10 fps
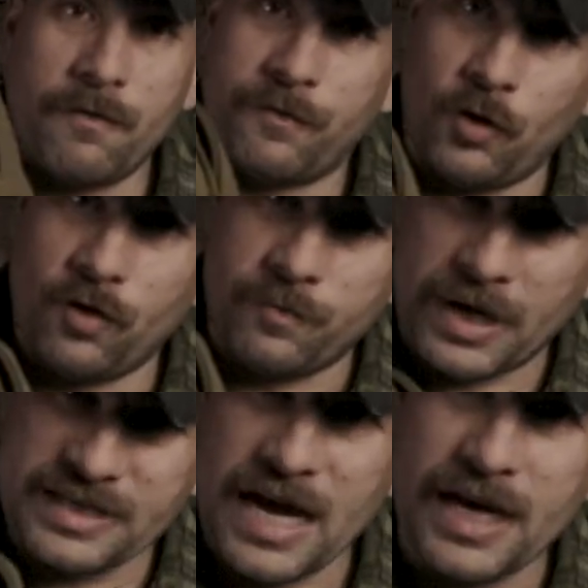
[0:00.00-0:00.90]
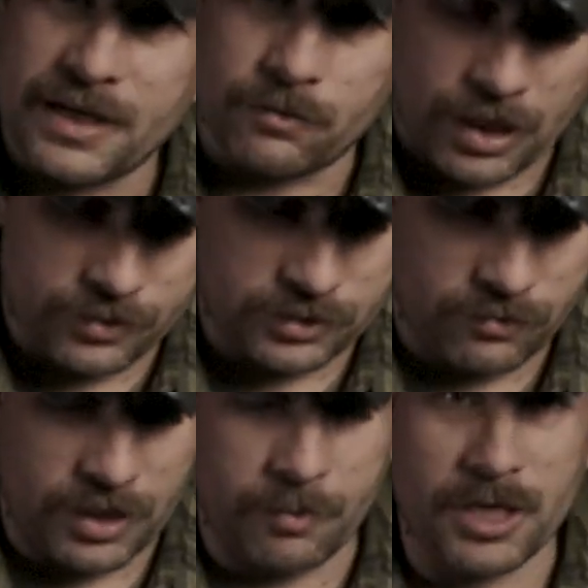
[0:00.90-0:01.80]
full of my TAGINN rounds,
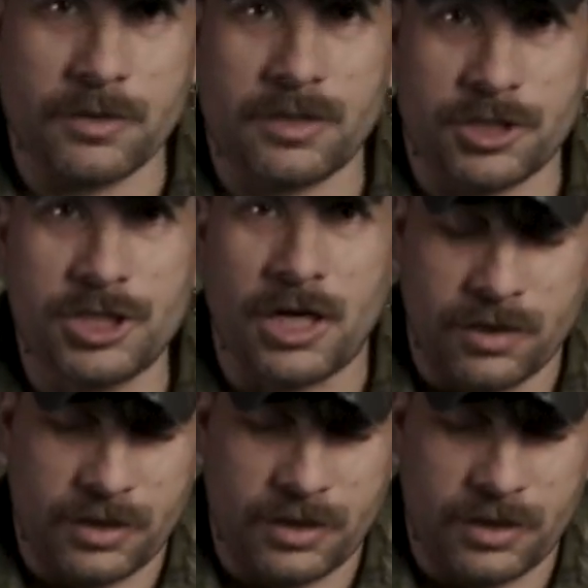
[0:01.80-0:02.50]
like the shell,